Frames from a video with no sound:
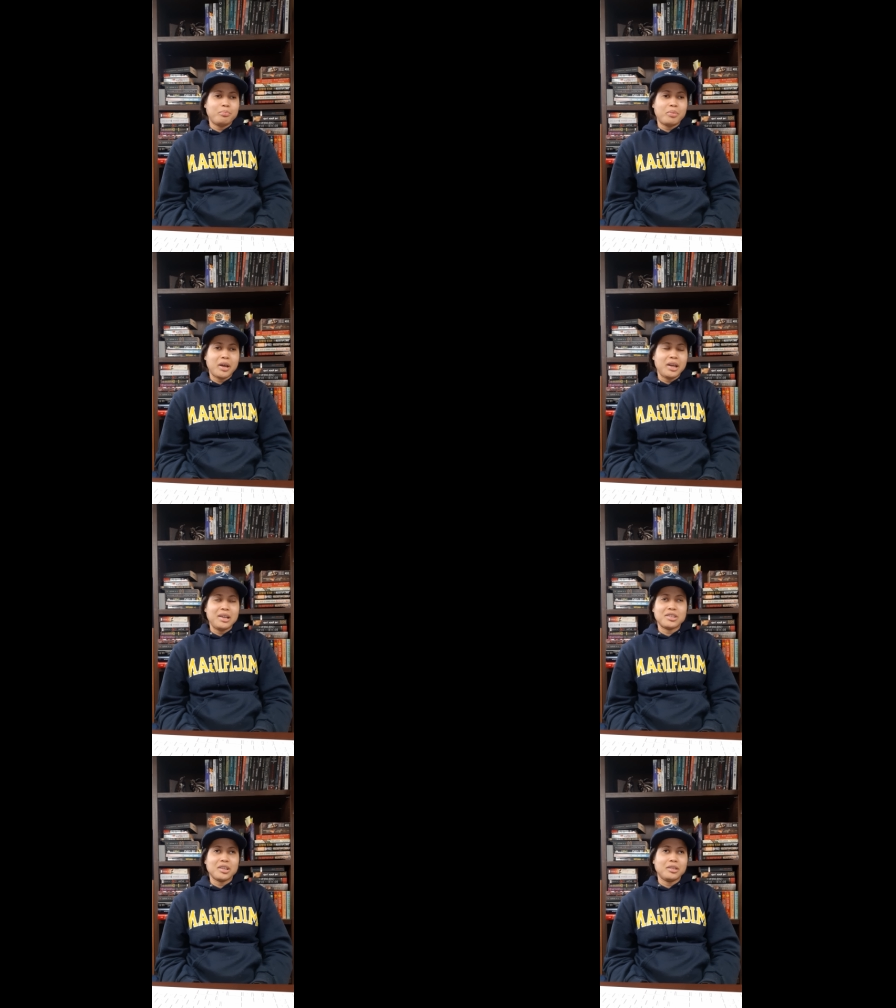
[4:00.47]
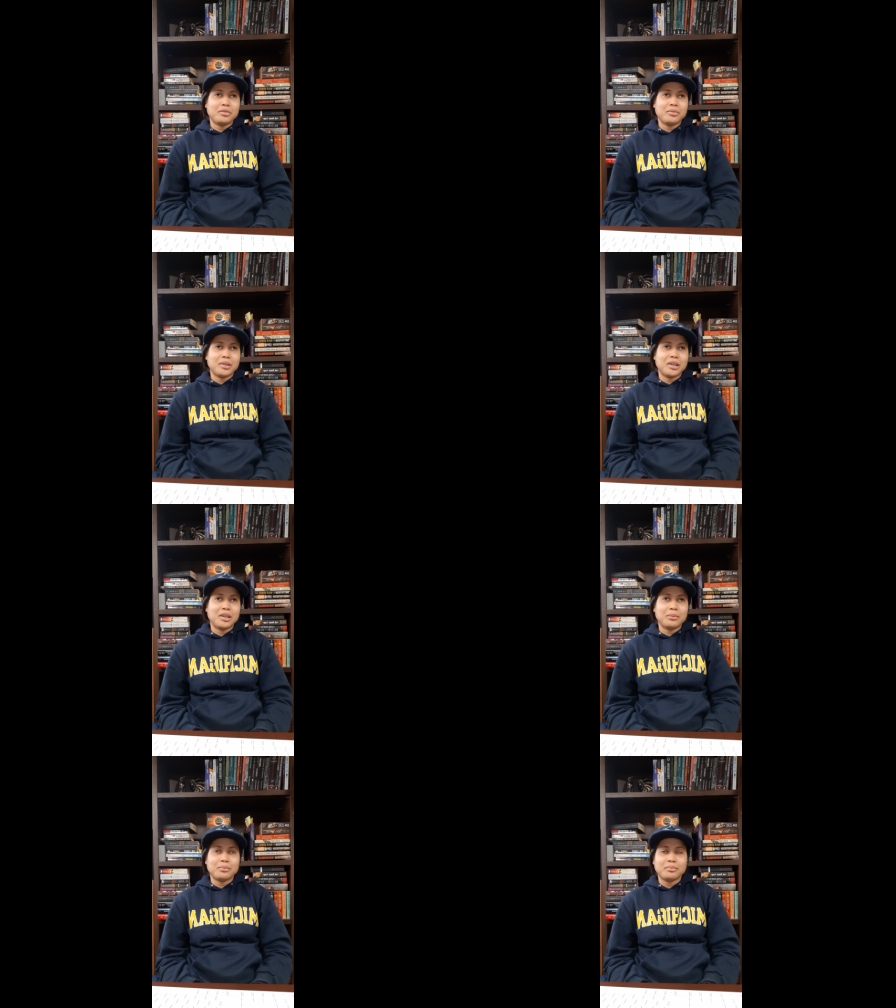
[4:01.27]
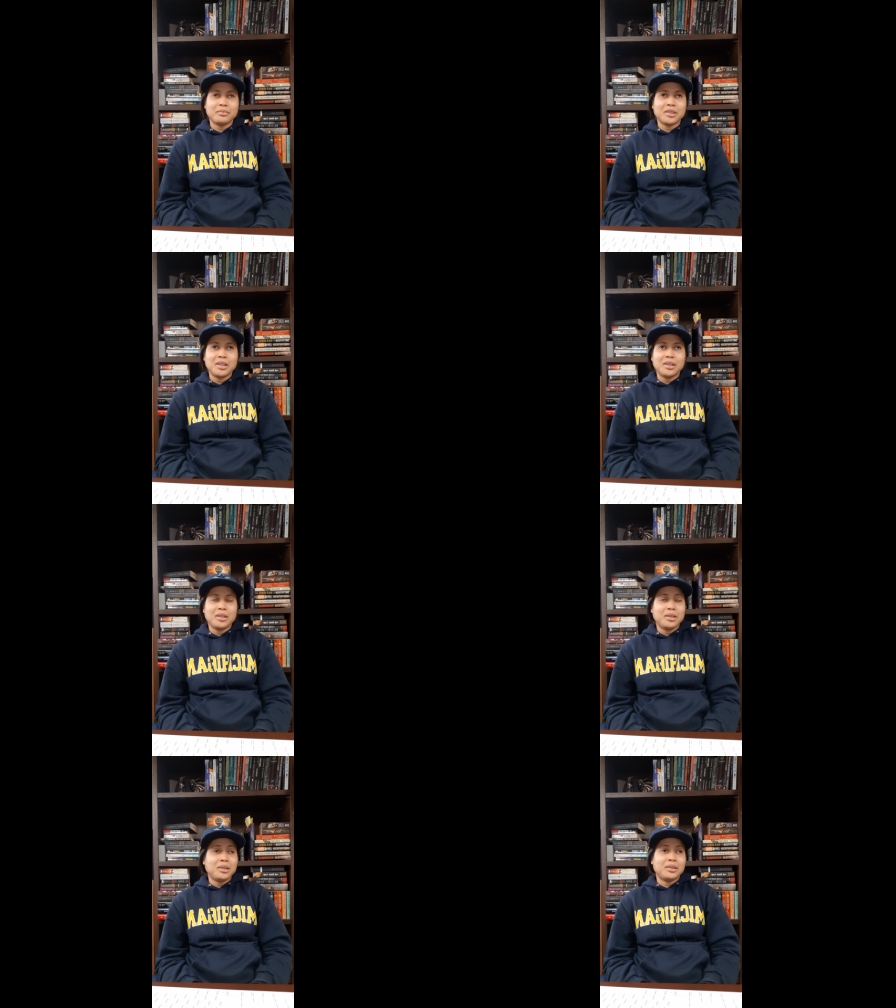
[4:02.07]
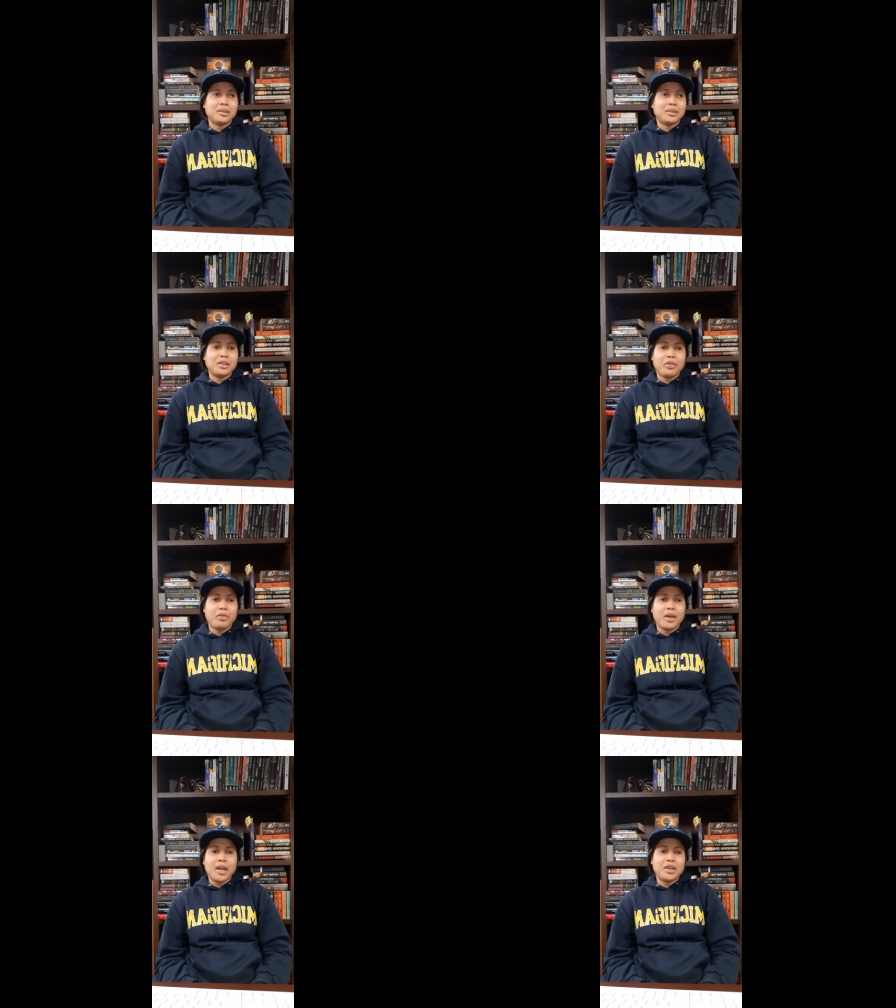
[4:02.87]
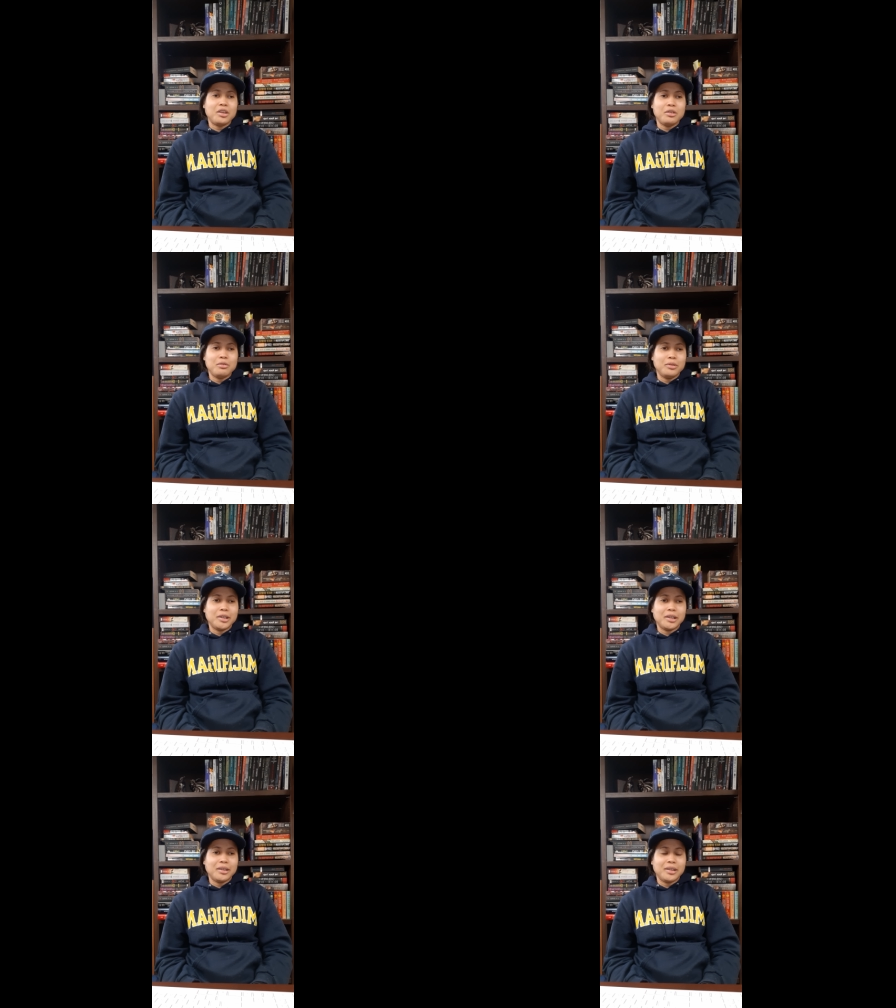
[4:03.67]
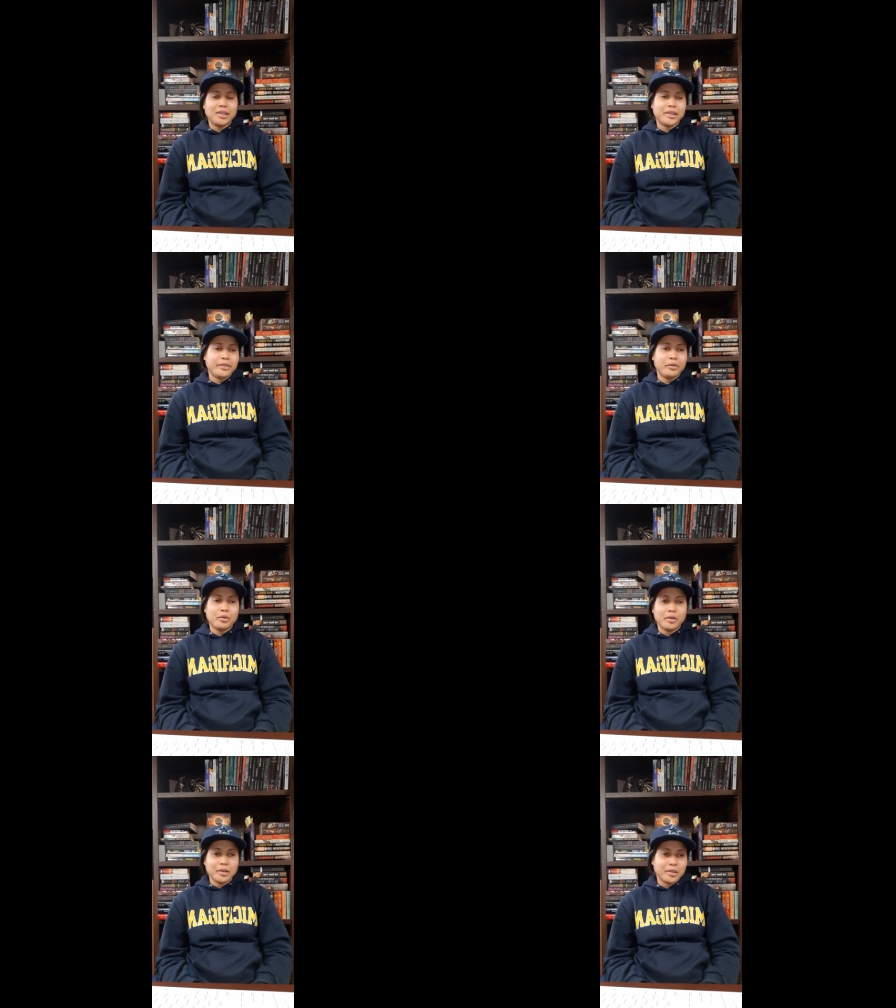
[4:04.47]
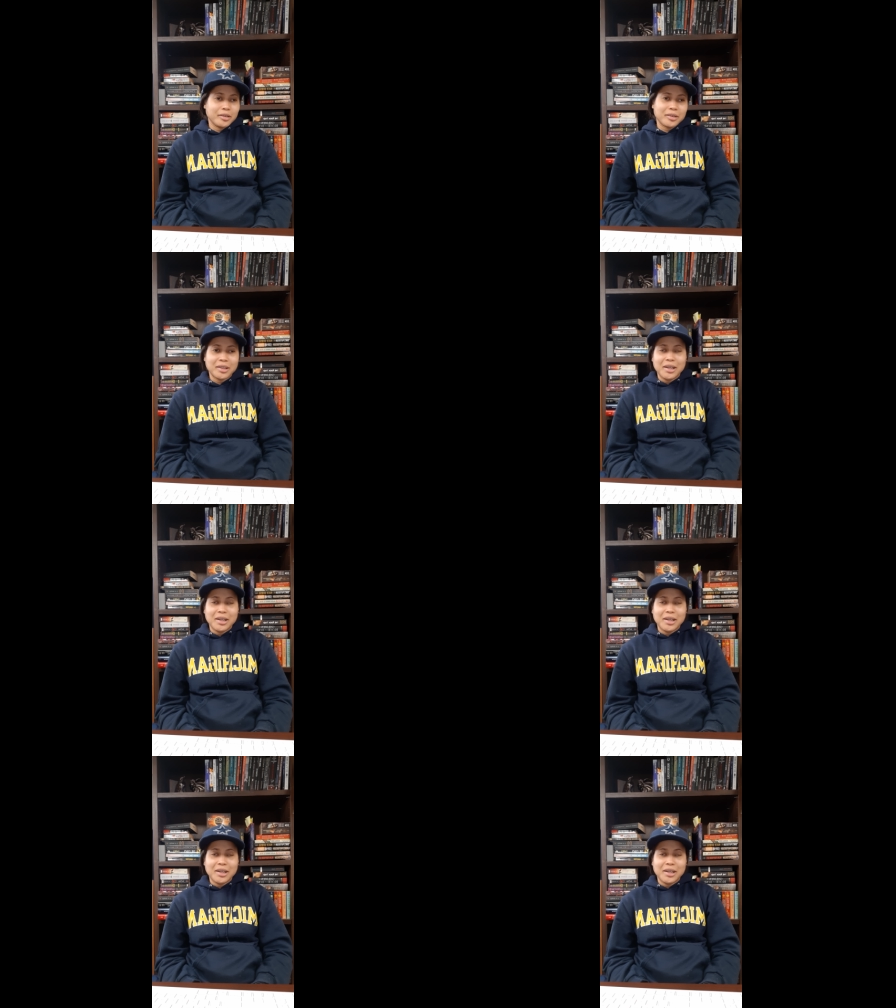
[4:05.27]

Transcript: page of um the thank yous, and this is for